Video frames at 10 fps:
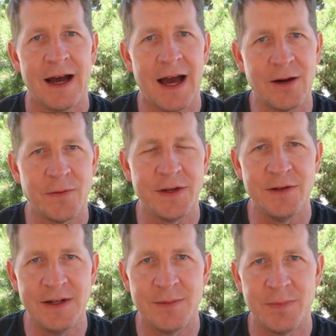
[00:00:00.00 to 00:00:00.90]
I don't think
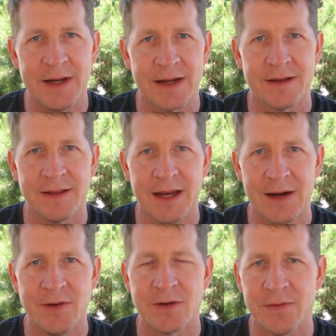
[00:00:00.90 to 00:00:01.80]
you need to pick the
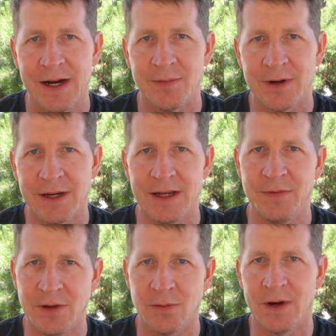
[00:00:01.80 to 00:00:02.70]
heavier fabric
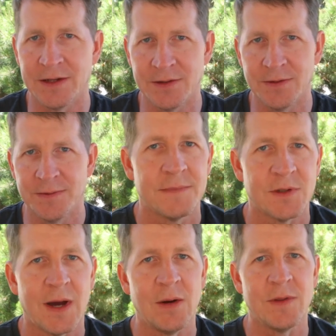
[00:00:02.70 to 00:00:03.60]
if you don't want to.
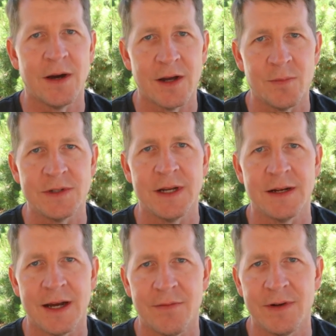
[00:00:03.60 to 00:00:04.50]
So I, with
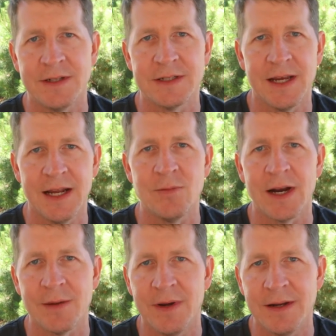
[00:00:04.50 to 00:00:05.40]
100% confidence, can
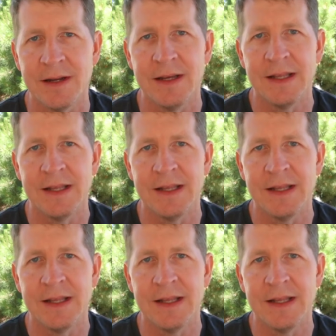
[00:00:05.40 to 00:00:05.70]
recommend